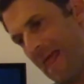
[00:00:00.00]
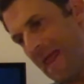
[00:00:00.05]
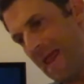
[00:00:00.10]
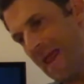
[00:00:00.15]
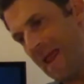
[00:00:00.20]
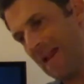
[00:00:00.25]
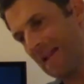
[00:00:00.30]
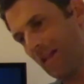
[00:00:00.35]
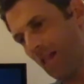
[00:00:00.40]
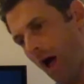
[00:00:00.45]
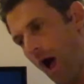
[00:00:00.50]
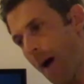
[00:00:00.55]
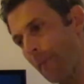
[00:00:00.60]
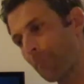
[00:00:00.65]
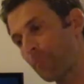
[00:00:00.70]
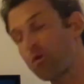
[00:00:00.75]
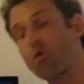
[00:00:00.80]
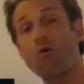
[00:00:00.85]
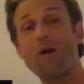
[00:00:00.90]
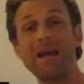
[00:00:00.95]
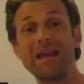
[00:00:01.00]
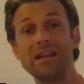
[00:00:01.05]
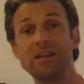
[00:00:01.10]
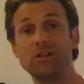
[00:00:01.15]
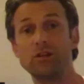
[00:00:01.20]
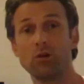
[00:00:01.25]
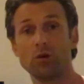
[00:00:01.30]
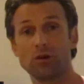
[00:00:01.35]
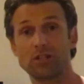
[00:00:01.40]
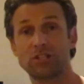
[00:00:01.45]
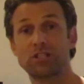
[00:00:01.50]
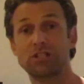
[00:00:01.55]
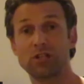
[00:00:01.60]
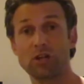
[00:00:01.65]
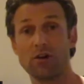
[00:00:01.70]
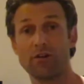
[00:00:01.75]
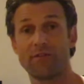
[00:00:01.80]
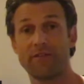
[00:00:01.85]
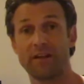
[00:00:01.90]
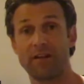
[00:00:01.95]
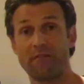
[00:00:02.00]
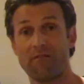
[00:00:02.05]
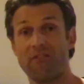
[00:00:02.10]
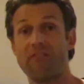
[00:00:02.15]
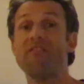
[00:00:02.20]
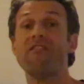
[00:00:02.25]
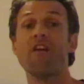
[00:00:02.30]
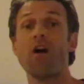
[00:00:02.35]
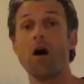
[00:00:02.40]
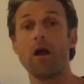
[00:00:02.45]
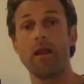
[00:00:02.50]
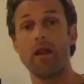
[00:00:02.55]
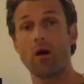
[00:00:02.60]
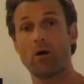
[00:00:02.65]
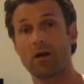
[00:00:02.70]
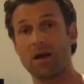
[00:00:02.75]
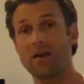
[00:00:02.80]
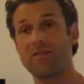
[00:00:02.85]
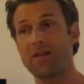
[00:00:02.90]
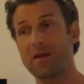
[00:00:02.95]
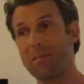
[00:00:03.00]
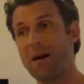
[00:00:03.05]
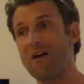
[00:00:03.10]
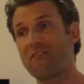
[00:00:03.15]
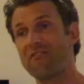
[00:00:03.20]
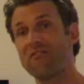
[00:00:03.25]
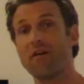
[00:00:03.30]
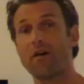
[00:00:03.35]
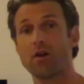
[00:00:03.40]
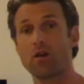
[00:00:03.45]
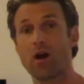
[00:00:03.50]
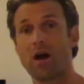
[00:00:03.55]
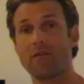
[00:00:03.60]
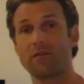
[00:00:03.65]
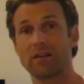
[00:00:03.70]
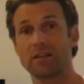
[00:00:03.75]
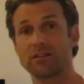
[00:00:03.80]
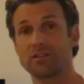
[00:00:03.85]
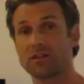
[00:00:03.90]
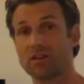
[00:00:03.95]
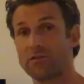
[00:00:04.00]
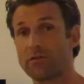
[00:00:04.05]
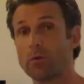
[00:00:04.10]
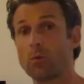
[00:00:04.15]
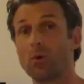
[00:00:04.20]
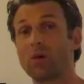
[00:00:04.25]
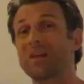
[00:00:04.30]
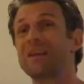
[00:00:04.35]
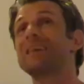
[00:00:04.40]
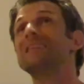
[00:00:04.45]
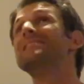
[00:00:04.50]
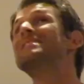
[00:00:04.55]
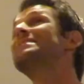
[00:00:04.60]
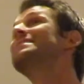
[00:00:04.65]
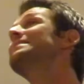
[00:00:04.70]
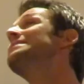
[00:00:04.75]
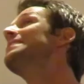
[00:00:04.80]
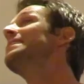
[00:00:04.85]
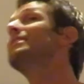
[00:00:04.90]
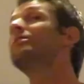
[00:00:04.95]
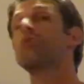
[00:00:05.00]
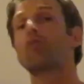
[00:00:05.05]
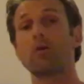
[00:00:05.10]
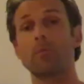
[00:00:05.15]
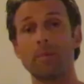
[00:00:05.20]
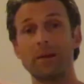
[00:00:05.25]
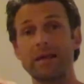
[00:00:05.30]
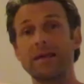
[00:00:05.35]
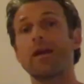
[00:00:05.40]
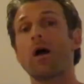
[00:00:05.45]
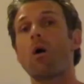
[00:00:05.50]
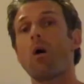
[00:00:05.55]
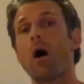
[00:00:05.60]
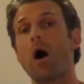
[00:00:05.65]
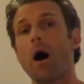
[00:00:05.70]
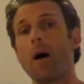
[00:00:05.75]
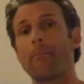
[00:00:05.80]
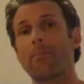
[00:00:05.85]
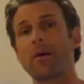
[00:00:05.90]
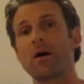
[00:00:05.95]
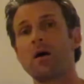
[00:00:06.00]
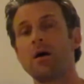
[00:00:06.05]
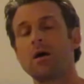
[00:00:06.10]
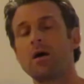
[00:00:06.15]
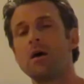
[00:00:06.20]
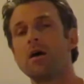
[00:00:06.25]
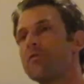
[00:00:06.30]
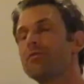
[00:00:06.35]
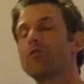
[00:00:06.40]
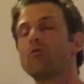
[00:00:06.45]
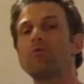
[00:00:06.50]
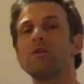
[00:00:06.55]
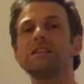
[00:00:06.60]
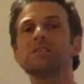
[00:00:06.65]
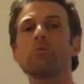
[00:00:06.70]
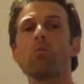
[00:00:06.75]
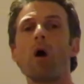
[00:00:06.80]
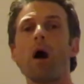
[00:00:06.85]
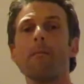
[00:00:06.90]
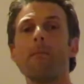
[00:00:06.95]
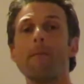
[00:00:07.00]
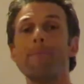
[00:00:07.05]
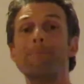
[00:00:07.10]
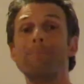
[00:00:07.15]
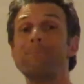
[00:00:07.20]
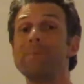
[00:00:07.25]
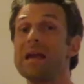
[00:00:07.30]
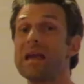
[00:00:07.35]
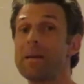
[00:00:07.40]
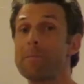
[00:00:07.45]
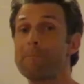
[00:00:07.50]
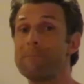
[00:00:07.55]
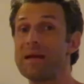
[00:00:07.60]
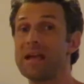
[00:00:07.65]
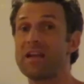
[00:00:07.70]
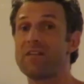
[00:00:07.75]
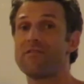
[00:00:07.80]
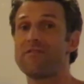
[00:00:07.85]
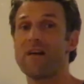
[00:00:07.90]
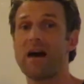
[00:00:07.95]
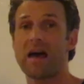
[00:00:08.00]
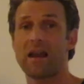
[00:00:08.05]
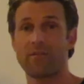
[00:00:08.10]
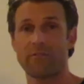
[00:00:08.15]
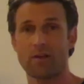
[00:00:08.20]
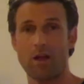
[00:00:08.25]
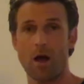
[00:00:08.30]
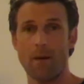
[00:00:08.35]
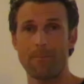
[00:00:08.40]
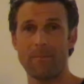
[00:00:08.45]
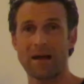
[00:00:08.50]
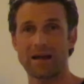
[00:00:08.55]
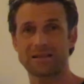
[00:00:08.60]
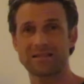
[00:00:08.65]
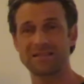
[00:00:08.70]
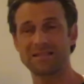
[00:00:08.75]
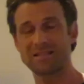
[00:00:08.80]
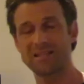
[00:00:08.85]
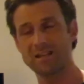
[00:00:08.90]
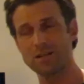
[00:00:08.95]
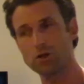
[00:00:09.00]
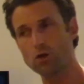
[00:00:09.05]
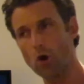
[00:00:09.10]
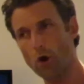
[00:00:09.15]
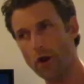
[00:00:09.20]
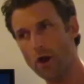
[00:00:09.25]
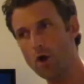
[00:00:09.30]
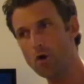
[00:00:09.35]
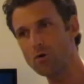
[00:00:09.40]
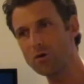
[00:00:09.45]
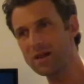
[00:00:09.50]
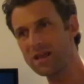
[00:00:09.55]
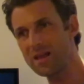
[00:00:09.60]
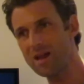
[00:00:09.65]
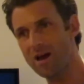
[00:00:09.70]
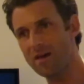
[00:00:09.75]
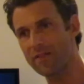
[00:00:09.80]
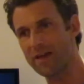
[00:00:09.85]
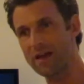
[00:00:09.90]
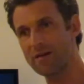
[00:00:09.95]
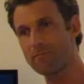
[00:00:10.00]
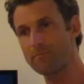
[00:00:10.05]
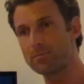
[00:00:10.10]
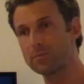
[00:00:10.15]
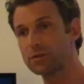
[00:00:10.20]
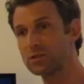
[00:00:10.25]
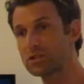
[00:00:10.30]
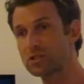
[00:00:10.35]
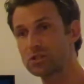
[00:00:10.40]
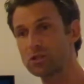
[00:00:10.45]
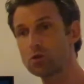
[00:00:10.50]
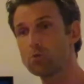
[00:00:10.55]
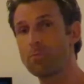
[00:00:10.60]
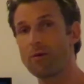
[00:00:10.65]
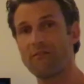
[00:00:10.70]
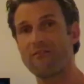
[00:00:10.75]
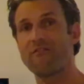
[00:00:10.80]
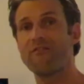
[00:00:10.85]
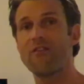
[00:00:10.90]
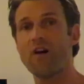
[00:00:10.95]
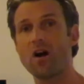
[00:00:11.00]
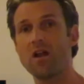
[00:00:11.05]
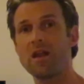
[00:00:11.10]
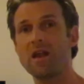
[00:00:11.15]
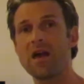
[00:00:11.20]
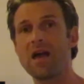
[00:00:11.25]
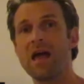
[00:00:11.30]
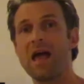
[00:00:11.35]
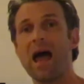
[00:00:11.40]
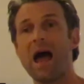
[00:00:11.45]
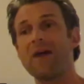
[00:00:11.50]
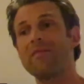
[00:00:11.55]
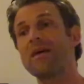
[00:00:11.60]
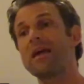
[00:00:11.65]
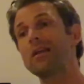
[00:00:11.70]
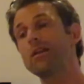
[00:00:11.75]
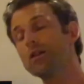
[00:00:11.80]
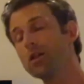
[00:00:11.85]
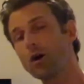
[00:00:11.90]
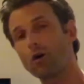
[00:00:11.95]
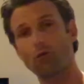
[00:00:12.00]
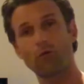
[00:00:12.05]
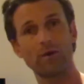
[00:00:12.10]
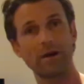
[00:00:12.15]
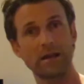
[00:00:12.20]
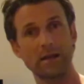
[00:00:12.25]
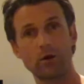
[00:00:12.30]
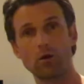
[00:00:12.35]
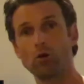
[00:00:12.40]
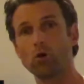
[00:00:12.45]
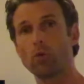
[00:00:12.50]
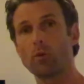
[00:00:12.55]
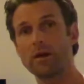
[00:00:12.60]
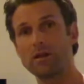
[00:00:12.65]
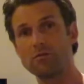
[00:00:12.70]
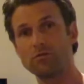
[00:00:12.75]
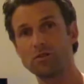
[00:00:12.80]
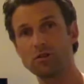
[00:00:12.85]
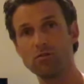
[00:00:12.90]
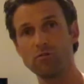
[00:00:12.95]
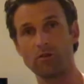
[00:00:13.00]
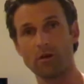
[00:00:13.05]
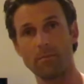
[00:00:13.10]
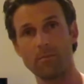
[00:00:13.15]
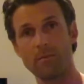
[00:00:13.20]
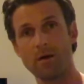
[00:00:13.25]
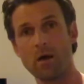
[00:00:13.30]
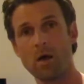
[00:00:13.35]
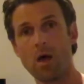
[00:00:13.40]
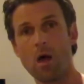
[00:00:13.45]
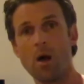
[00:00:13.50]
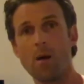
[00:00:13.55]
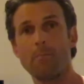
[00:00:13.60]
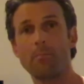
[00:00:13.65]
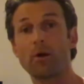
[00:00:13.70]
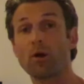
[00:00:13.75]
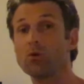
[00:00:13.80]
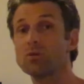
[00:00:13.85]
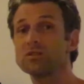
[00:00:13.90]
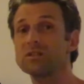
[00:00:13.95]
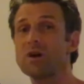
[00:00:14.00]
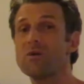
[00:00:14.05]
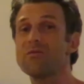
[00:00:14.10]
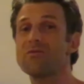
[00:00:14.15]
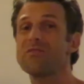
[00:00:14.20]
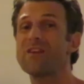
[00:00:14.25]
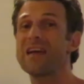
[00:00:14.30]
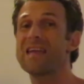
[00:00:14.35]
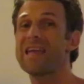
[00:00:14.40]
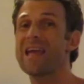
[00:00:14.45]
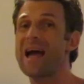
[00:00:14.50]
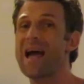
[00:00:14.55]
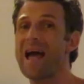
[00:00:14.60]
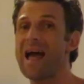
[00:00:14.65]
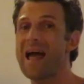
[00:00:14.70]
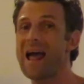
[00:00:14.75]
it'll upgrade your surfing fun, okay? The amount of fun you're having in surfing will considerably go up. The reason why I'm a big, big fan of cutbacks is that not only are they super fun and they look really cool when you do them, but also they